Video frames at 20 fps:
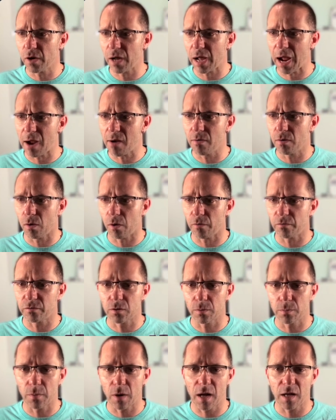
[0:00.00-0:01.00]
area of
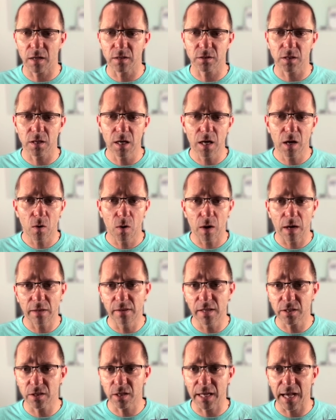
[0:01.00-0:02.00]
demand, in
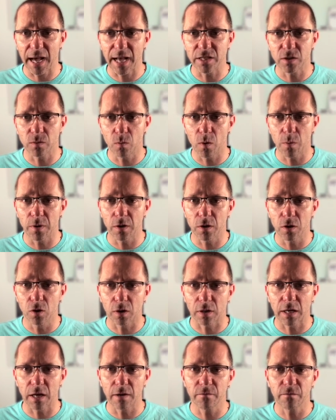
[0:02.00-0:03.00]
this occasion we'll be
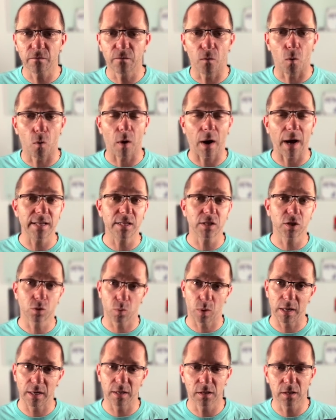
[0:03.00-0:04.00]
looking for a
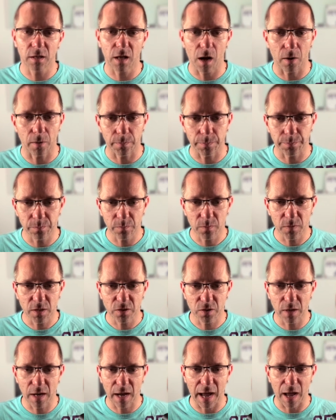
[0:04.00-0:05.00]
swing low.
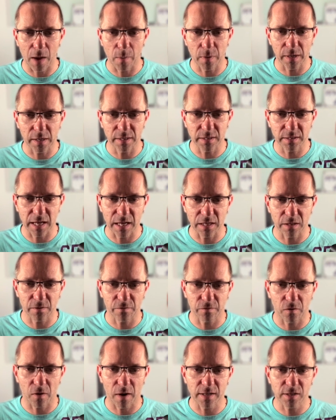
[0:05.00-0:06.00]
So here we're going to
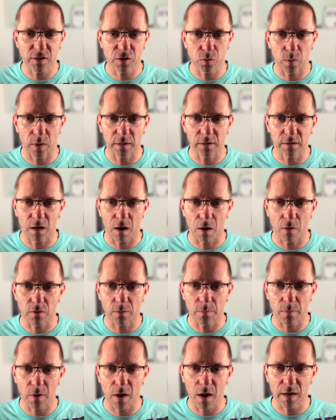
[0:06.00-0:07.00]
identify swing low in the
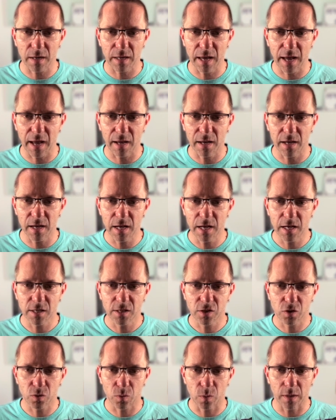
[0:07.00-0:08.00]
market,
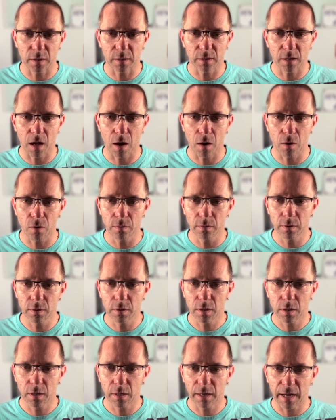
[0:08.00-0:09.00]
swing low,
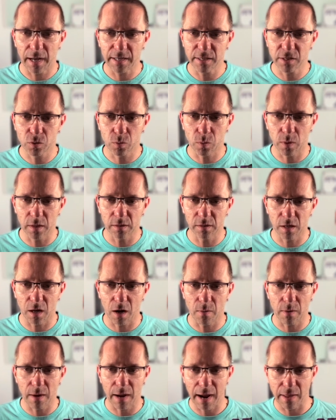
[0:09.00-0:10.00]
a swing
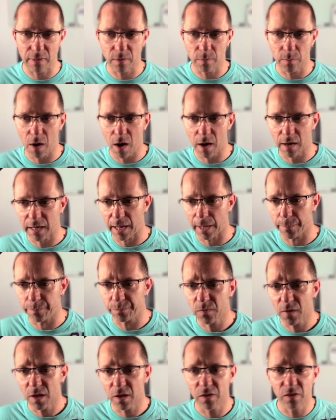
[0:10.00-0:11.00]
low here in the market.
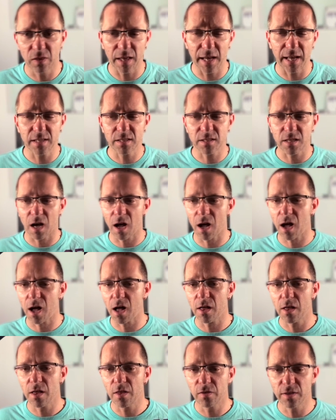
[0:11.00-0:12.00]
These
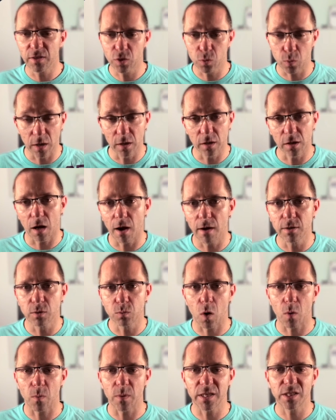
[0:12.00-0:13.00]
are the swing lows
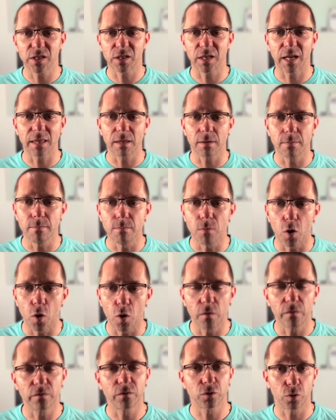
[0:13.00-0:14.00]
where we see the
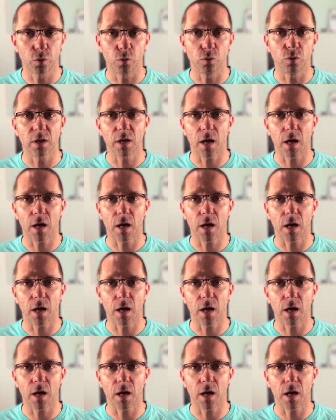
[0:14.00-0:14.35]
move to the